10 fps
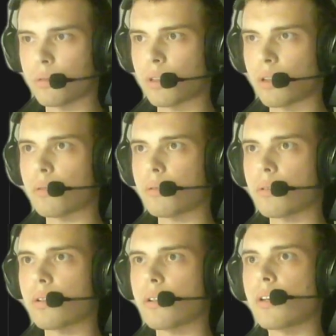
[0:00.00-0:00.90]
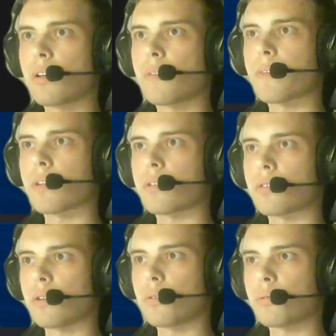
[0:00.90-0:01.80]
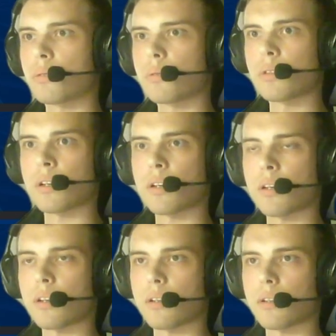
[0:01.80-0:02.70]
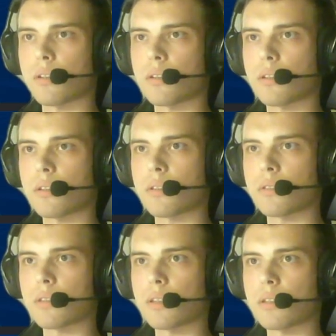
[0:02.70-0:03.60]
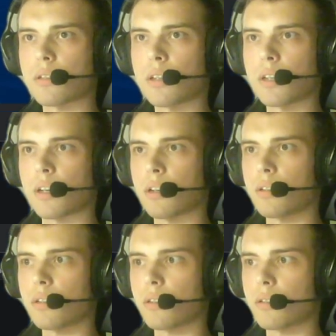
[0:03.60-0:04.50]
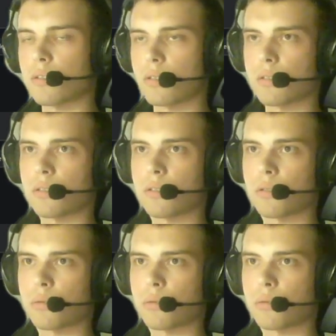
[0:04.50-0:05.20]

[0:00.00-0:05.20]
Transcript: now is go to the Z.ai, go